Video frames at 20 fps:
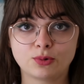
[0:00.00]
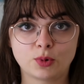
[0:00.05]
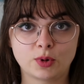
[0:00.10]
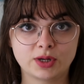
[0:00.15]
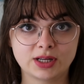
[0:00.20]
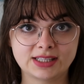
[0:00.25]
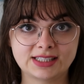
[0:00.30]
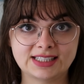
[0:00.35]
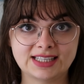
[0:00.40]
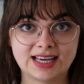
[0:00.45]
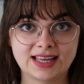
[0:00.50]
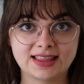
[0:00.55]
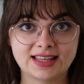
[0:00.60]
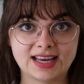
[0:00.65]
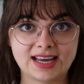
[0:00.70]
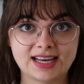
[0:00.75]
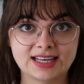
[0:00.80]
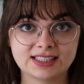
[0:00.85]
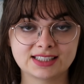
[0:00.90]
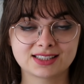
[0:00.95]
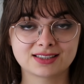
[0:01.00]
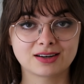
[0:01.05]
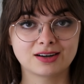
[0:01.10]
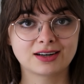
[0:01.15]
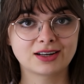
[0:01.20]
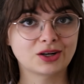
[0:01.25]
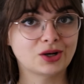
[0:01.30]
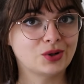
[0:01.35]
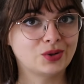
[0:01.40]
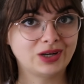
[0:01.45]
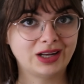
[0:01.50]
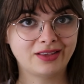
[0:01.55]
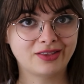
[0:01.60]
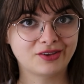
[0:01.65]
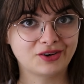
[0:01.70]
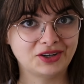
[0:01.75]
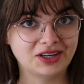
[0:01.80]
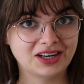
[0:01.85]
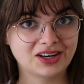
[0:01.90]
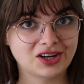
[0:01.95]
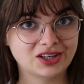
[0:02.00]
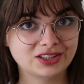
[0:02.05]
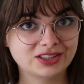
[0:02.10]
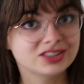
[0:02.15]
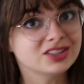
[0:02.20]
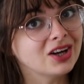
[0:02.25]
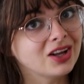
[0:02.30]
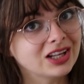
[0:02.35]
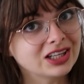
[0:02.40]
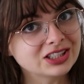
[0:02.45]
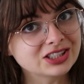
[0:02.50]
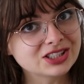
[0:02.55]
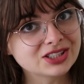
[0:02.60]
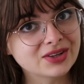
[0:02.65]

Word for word: quality and they start at only $39,